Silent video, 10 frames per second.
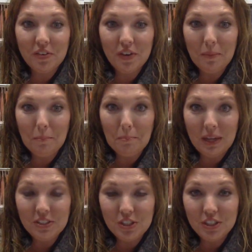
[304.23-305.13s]
different
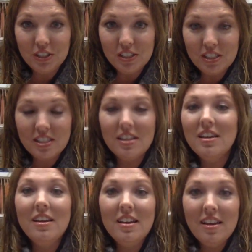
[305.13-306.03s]
bundles
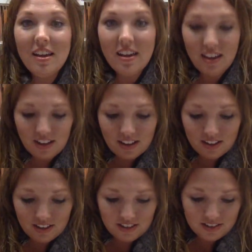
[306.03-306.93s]

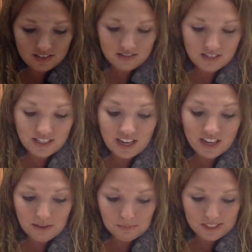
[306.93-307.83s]
and
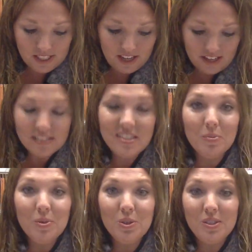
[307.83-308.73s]
stamps and
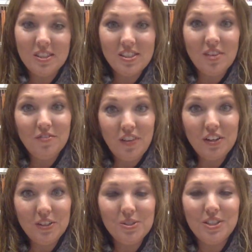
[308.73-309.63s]
some new, some
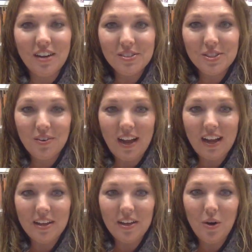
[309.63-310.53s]
fun new stuff. So
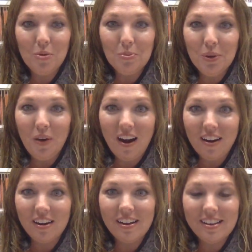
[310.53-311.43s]
I hope you
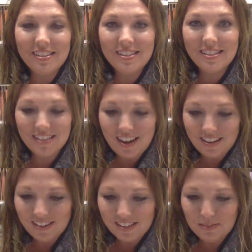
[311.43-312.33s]
are as
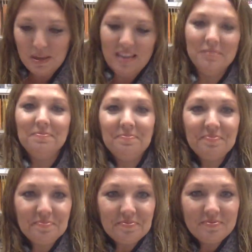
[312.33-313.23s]
excited as me.
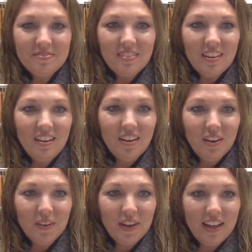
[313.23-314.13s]

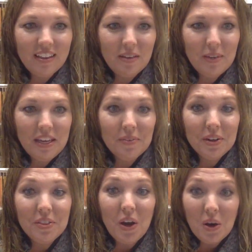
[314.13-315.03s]
Okay, let me get
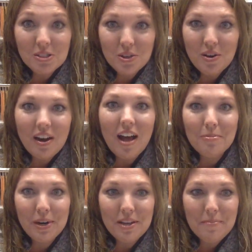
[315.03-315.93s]
rid of the host code.
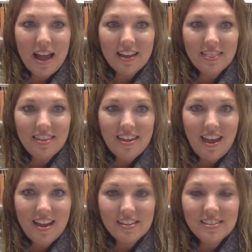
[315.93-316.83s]
I'll bring it back at the
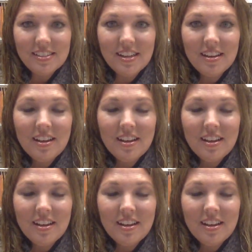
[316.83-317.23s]
end.